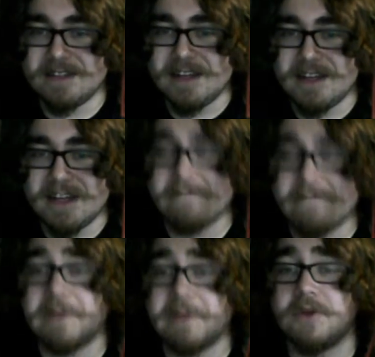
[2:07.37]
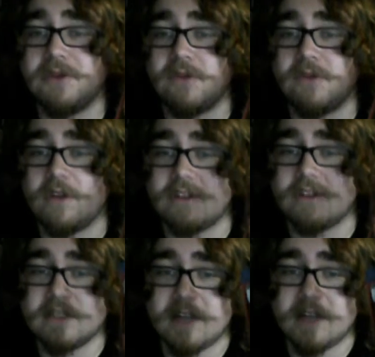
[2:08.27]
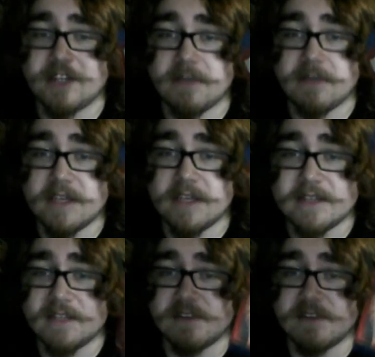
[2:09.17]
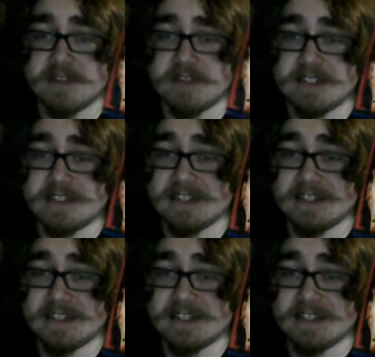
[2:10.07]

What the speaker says: even people who don't watch a lot of Takashi Miike stuff have at least seen